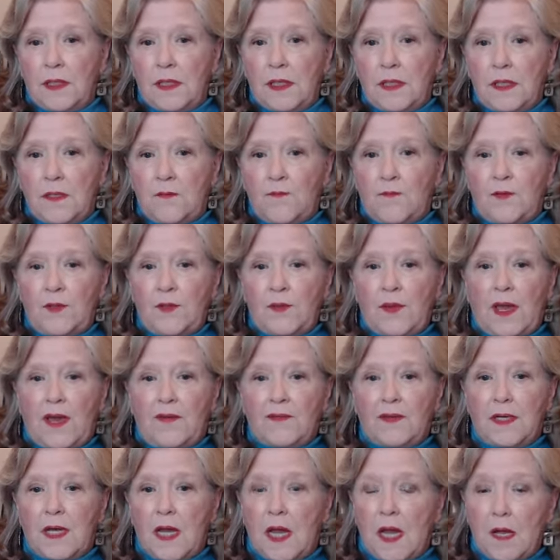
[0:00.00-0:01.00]
if you have
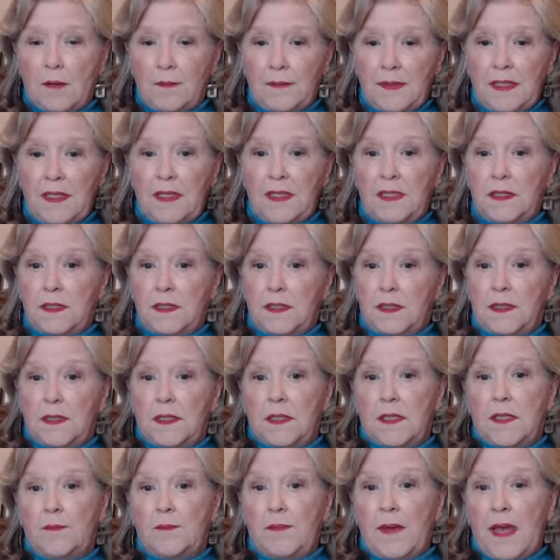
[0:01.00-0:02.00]
a comment
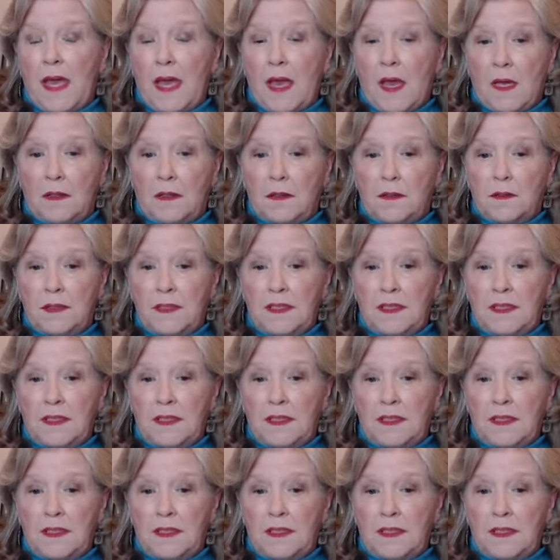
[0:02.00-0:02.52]
about